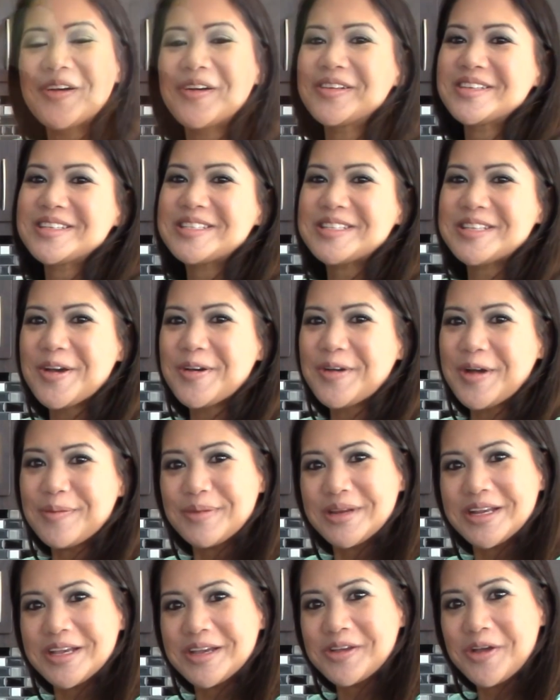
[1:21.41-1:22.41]
So I'm
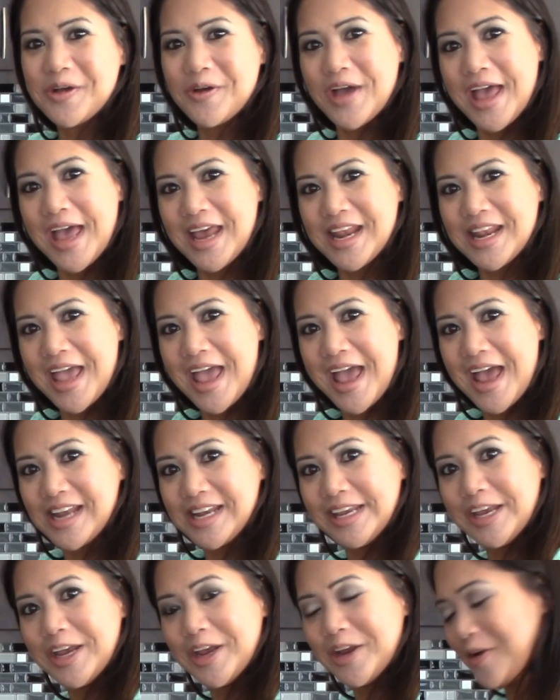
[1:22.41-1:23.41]
going to go ahead and
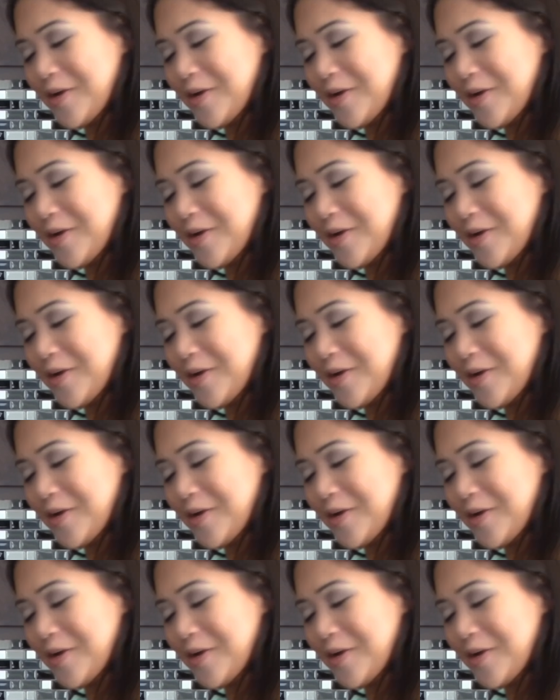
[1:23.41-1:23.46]
heat